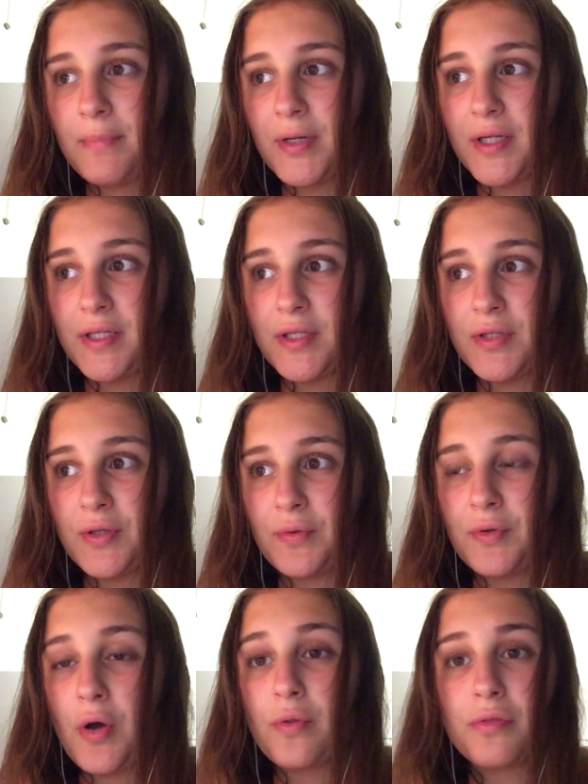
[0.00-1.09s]
but,
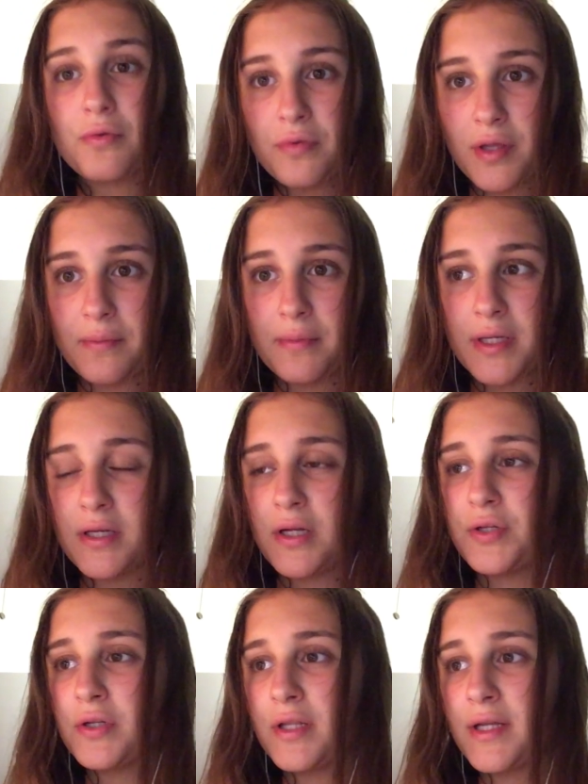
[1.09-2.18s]
go through them and
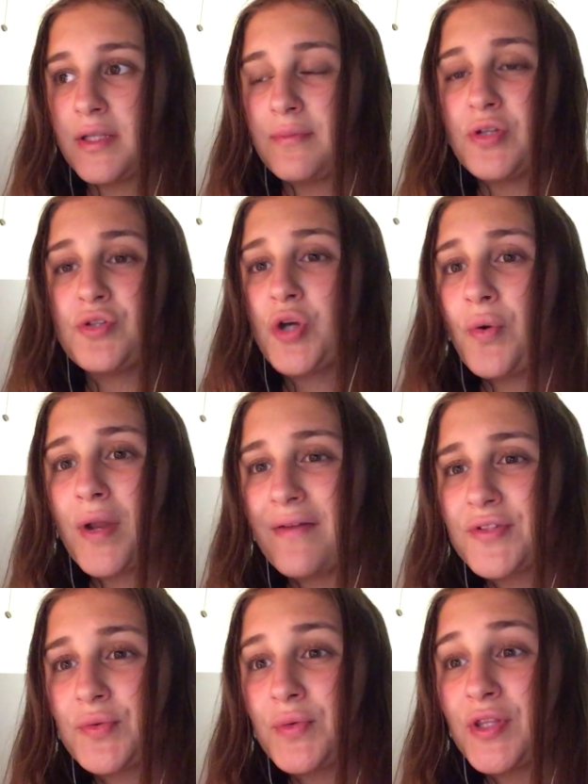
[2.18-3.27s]
underline them. You don't
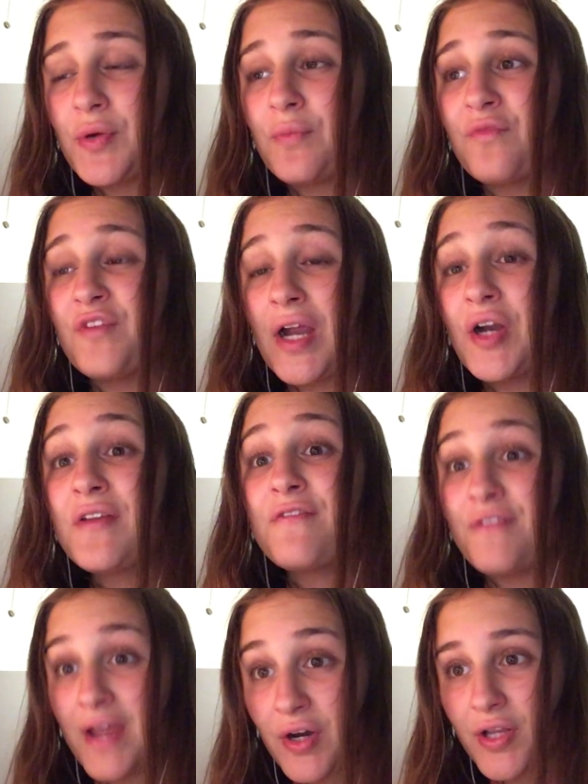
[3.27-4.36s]
have to read them very,
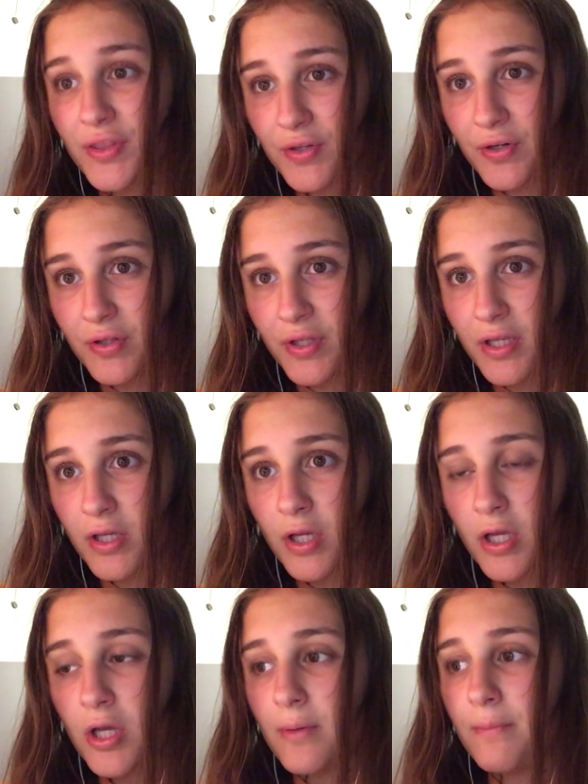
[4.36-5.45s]
very thoroughly,
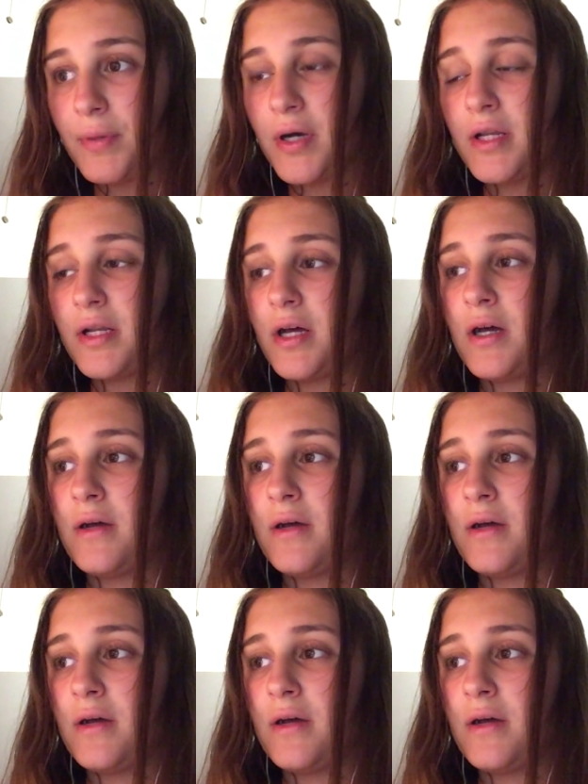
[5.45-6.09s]
but